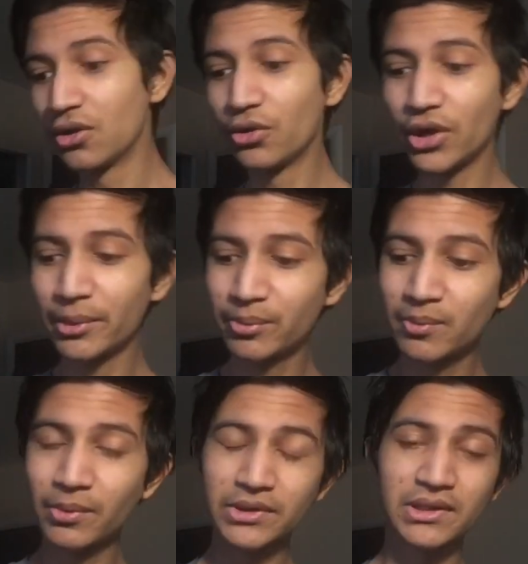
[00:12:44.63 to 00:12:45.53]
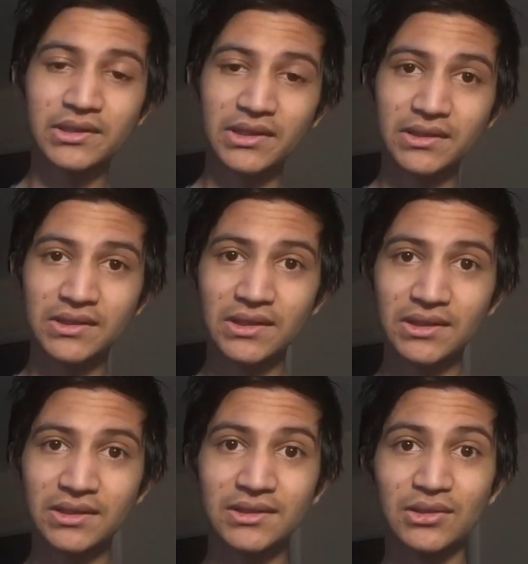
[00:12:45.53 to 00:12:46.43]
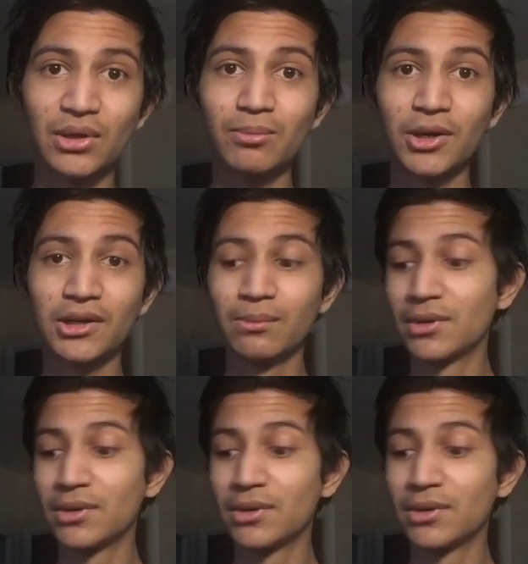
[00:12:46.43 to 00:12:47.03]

A lot of people say T-Series is sub-botting